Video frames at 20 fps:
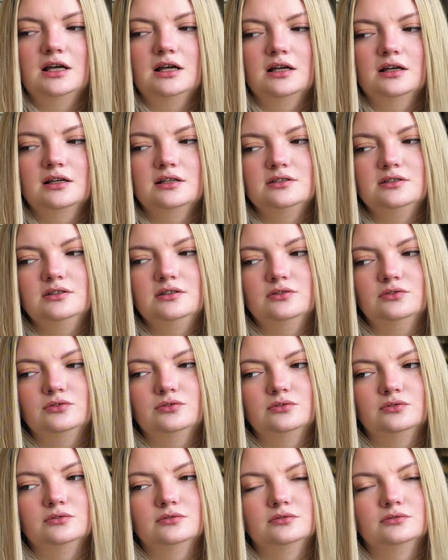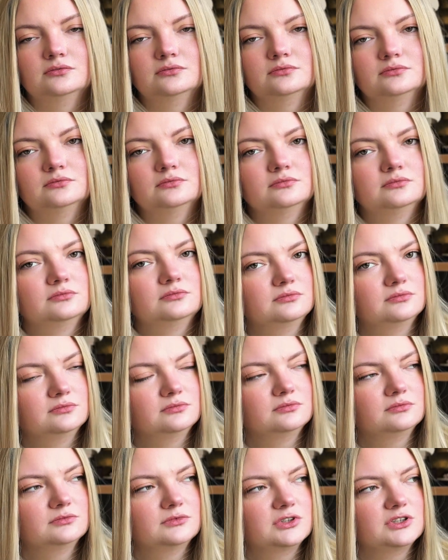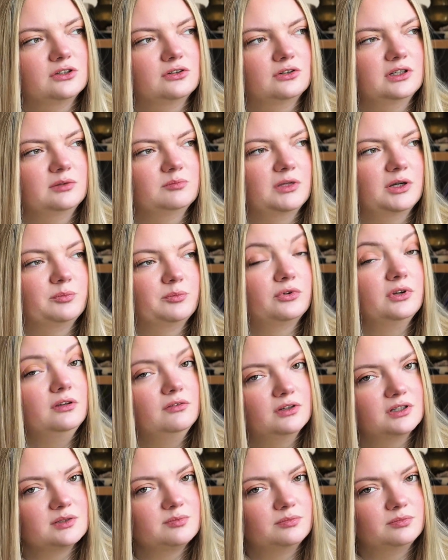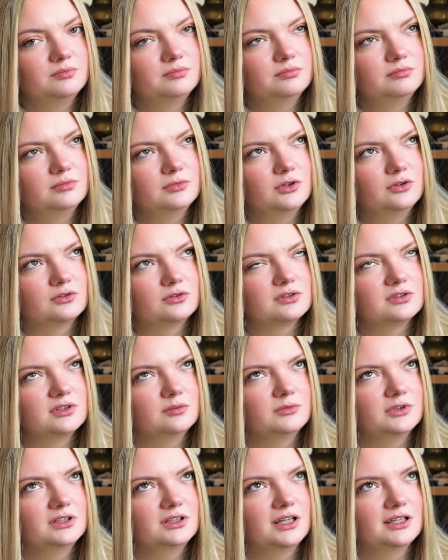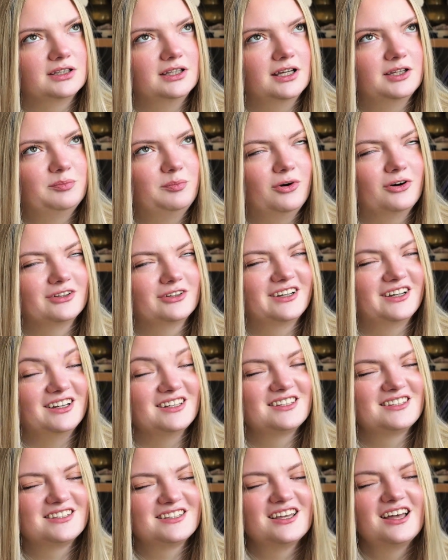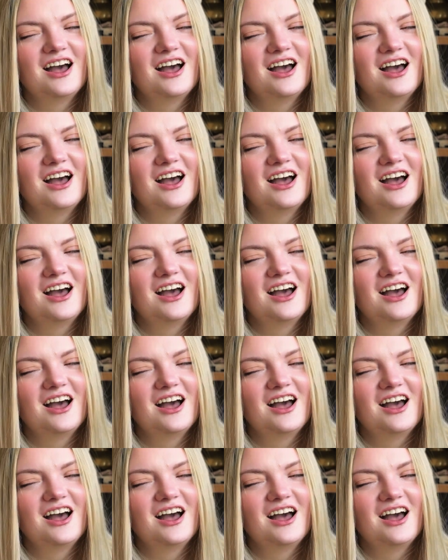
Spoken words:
as you saw in my previous or something like that podcast,